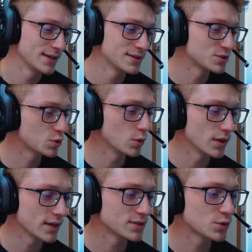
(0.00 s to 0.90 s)
School
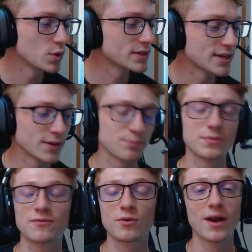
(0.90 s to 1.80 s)
isn't
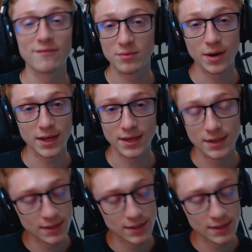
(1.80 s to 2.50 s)
for everybody.